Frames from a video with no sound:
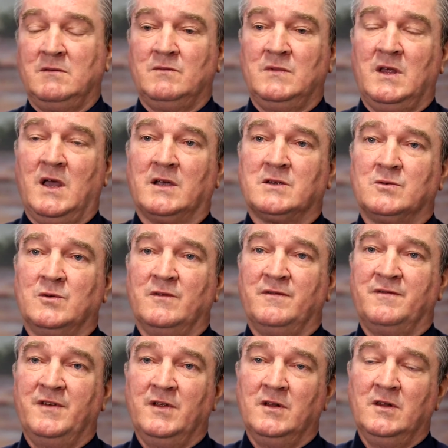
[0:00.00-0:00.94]
the
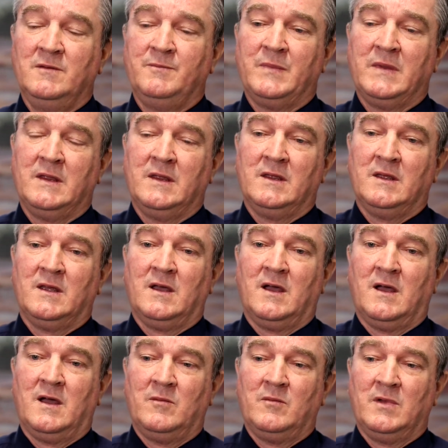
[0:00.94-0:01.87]
actual fill.
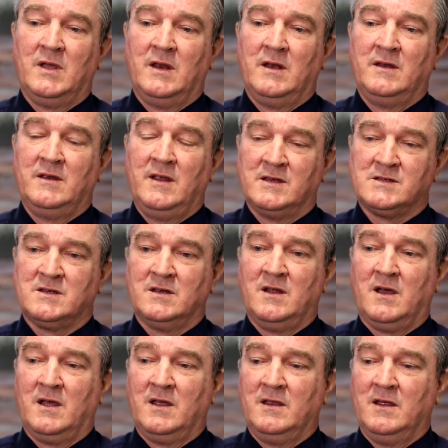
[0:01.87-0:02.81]
And
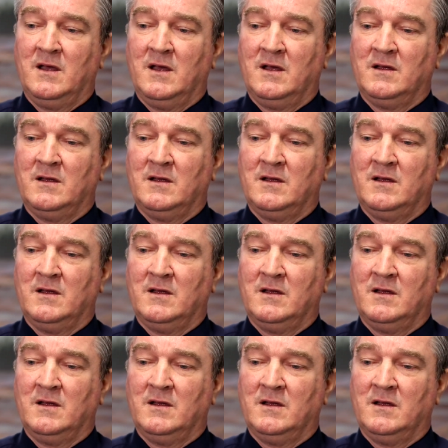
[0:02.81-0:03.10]
yesterday,